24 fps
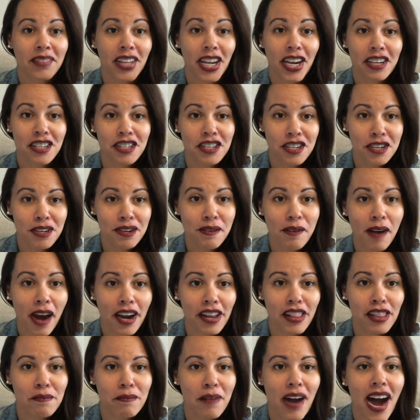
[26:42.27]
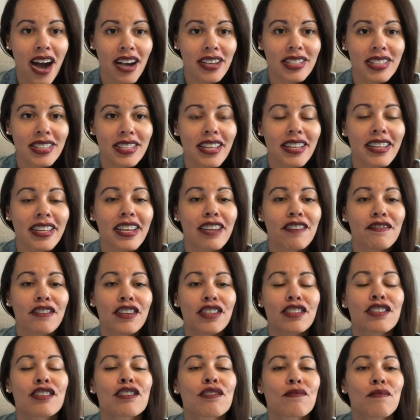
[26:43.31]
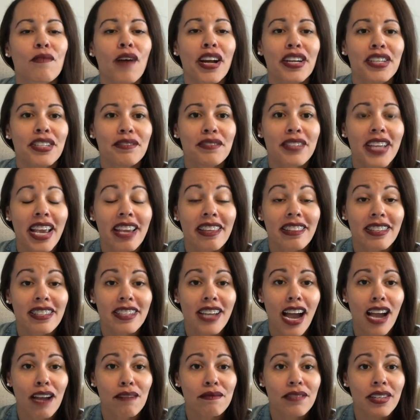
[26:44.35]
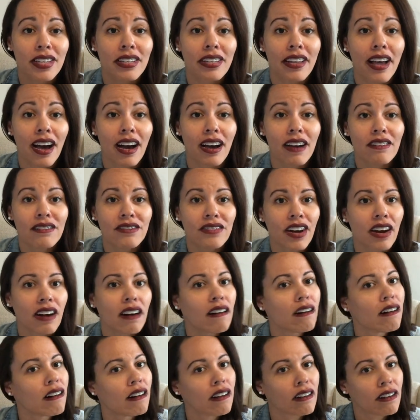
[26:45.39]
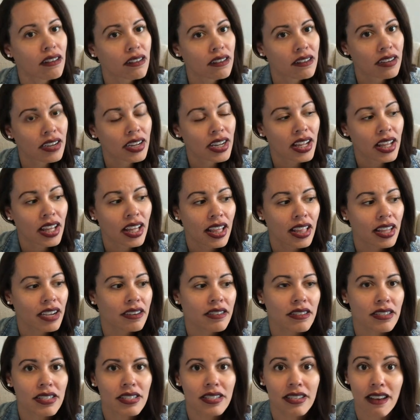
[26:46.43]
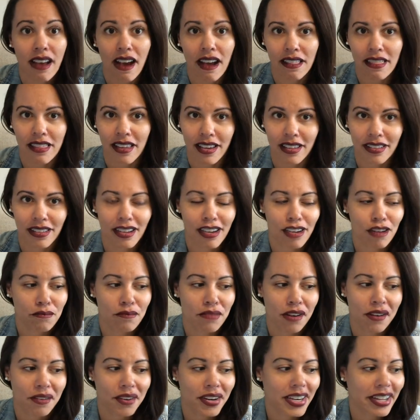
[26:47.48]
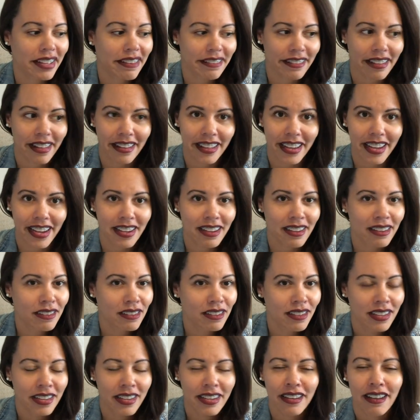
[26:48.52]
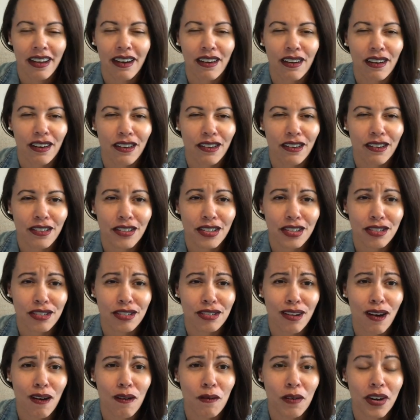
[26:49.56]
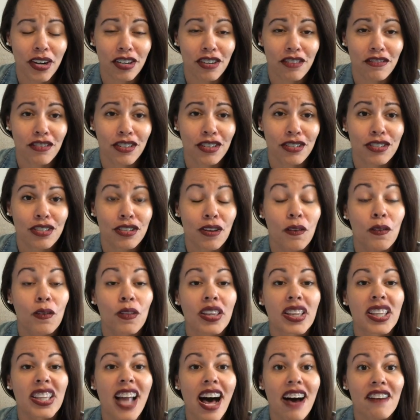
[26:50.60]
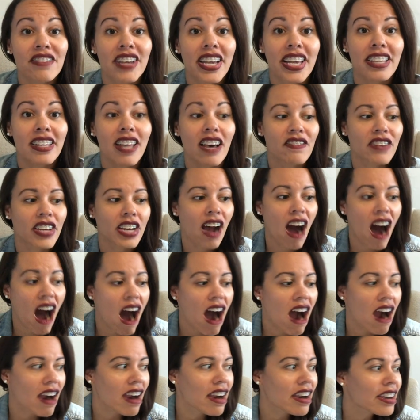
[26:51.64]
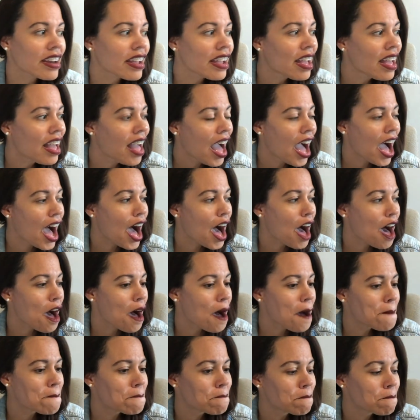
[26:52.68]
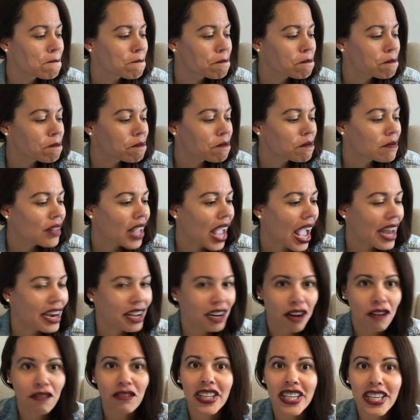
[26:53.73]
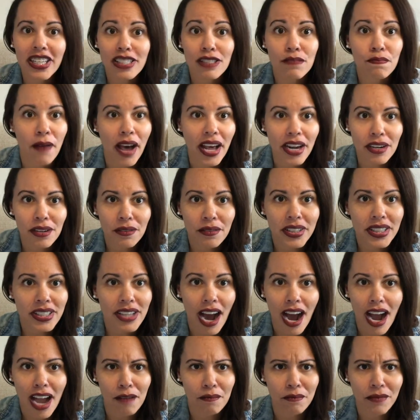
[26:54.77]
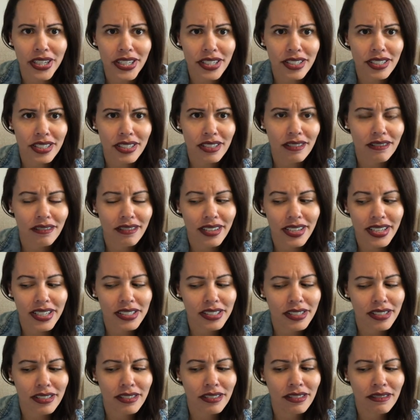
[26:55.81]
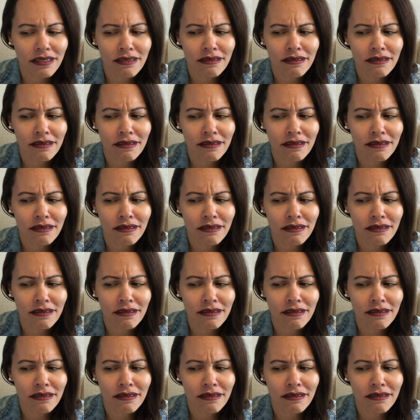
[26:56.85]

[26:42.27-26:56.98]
a new out of the box Lily versus one you take the time to love. Oh, there is nothing like a broken in Lily. Oh, they're so wonderful. So love it hard. And it only gets better with time, which is